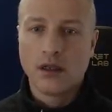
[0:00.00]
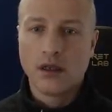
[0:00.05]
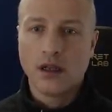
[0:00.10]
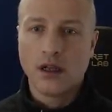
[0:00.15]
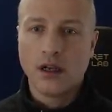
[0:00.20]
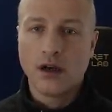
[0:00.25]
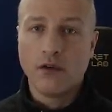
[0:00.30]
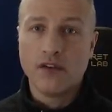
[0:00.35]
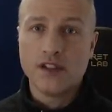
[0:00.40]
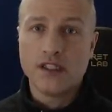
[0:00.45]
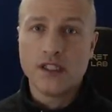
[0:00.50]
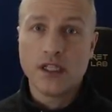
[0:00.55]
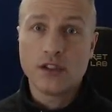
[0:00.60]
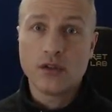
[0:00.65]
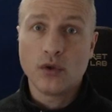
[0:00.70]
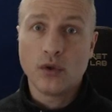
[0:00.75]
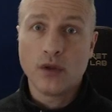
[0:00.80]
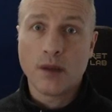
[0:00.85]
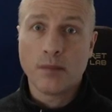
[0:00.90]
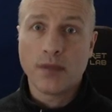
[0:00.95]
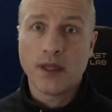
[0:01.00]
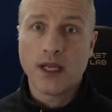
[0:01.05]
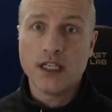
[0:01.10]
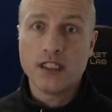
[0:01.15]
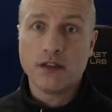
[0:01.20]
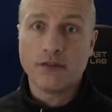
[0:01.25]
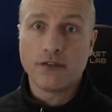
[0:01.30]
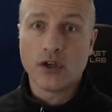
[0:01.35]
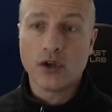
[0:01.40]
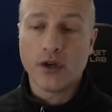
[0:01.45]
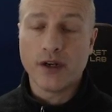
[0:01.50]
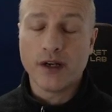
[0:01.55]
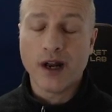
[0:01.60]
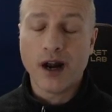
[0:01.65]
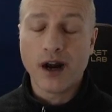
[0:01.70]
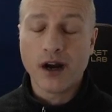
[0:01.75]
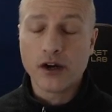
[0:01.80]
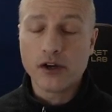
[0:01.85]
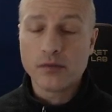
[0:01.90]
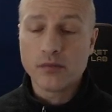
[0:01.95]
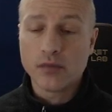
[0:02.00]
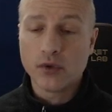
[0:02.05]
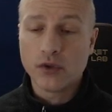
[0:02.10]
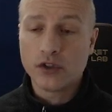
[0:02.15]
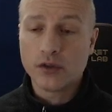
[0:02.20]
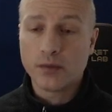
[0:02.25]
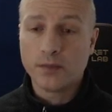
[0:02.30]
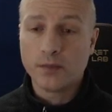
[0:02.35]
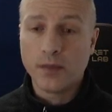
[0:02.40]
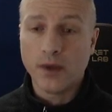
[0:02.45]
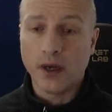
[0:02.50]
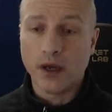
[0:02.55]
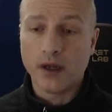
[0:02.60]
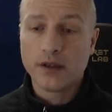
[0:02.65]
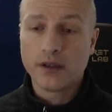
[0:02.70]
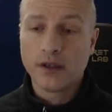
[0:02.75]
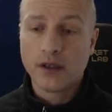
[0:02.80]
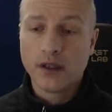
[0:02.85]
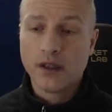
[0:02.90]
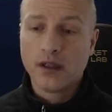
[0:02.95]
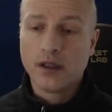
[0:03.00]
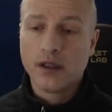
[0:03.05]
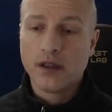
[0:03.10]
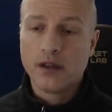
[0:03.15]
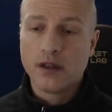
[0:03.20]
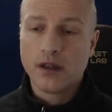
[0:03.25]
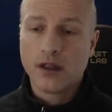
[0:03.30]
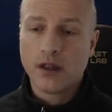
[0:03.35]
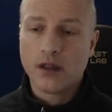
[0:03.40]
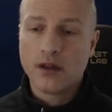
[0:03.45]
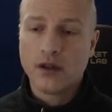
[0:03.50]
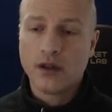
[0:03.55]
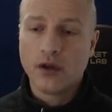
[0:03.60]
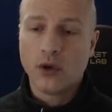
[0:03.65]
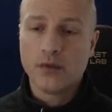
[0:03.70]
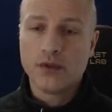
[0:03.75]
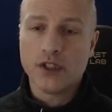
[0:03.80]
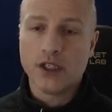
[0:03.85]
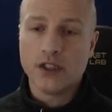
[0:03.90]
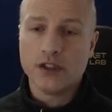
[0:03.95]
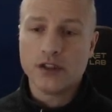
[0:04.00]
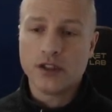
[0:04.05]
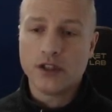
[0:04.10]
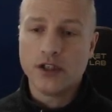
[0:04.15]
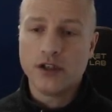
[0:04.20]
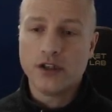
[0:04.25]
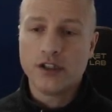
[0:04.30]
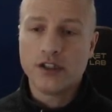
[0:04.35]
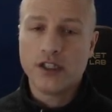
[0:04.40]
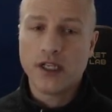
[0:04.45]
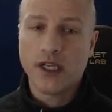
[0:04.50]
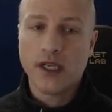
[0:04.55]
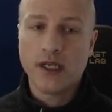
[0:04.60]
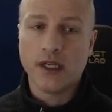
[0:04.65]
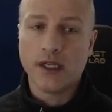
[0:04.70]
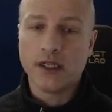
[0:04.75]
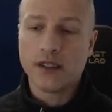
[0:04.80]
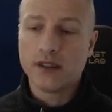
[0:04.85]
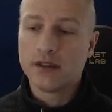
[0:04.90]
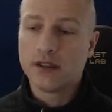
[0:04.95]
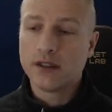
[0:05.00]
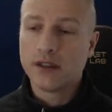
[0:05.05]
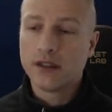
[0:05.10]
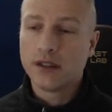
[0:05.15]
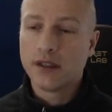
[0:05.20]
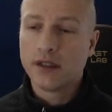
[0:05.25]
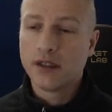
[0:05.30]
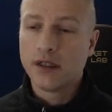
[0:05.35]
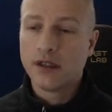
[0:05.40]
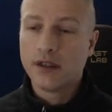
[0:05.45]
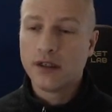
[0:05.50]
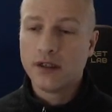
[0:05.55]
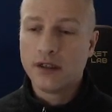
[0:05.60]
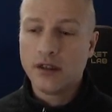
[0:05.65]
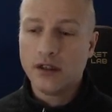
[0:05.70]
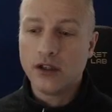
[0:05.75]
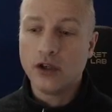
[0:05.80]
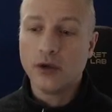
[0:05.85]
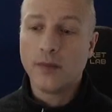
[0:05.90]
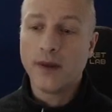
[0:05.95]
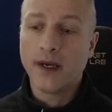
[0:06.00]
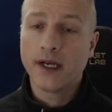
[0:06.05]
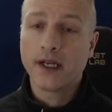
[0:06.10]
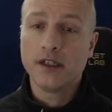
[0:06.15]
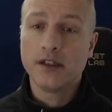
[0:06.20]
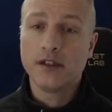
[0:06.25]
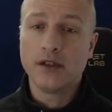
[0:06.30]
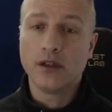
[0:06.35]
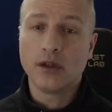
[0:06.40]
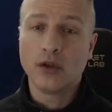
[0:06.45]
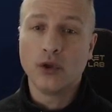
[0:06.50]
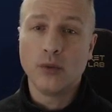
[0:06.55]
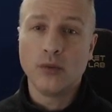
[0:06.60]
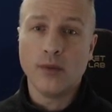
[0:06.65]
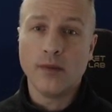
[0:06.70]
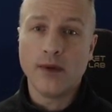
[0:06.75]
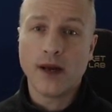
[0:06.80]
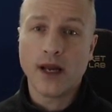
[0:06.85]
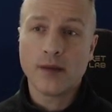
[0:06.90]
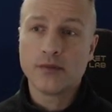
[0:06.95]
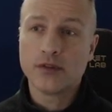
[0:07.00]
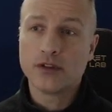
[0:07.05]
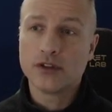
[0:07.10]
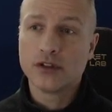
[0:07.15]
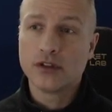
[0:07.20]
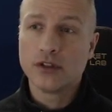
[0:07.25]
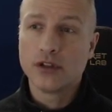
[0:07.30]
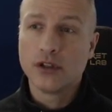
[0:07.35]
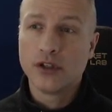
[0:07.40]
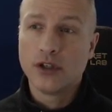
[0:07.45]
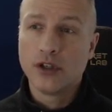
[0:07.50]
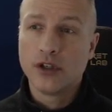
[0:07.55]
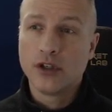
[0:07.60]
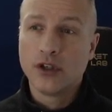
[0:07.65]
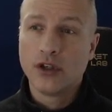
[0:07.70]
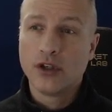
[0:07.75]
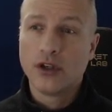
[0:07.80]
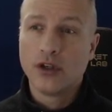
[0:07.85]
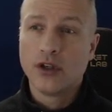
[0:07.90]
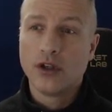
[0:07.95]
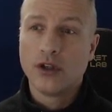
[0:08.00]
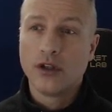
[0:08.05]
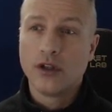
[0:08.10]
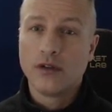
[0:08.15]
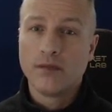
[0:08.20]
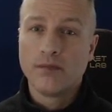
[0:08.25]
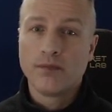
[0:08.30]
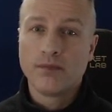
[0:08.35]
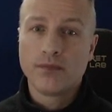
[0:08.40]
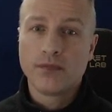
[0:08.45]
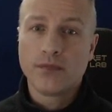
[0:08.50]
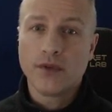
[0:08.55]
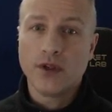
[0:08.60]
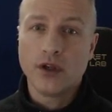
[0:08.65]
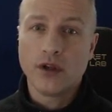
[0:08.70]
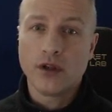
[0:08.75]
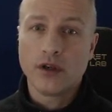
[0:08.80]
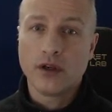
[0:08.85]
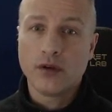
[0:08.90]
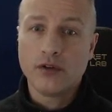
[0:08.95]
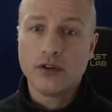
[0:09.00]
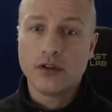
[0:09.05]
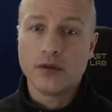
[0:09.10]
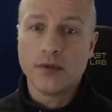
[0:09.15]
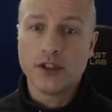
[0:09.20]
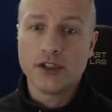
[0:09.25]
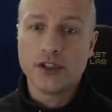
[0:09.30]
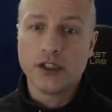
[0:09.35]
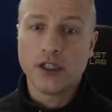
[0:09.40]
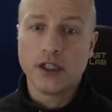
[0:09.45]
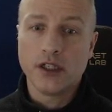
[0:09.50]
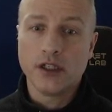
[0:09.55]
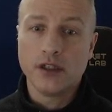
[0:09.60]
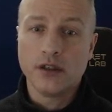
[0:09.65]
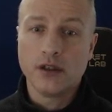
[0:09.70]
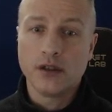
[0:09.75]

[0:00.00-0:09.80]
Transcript: And obviously this only applies if you're not in hard mode, but the option is you retain it, you go back into the global maps, you go down to Michigan,